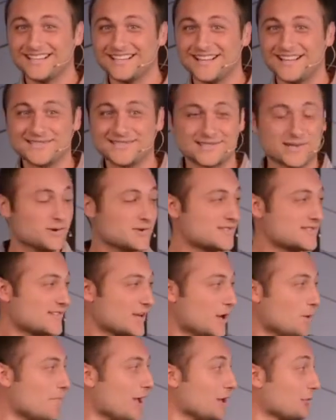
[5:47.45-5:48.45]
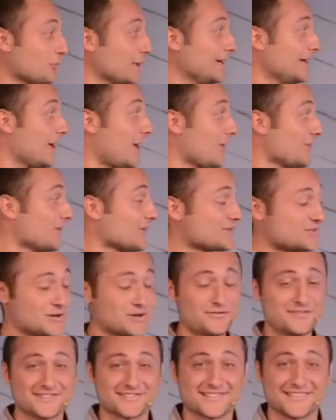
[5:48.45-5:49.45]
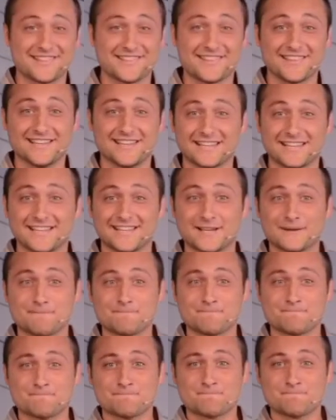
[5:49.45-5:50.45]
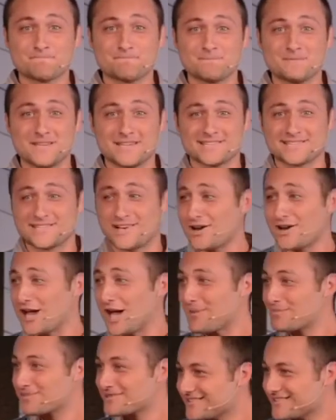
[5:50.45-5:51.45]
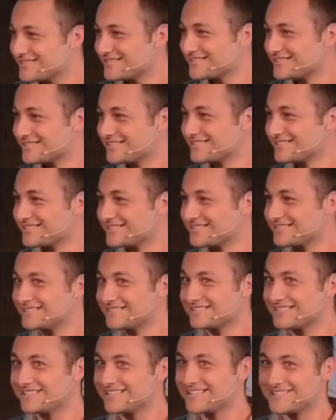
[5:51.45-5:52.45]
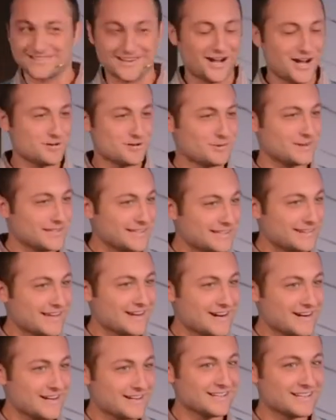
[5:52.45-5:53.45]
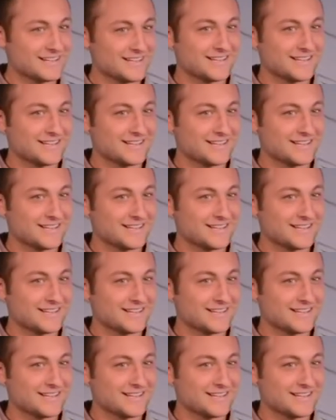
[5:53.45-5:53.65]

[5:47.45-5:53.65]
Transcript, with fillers: And so some may read it on the surface and think, is God absent? Is God really there?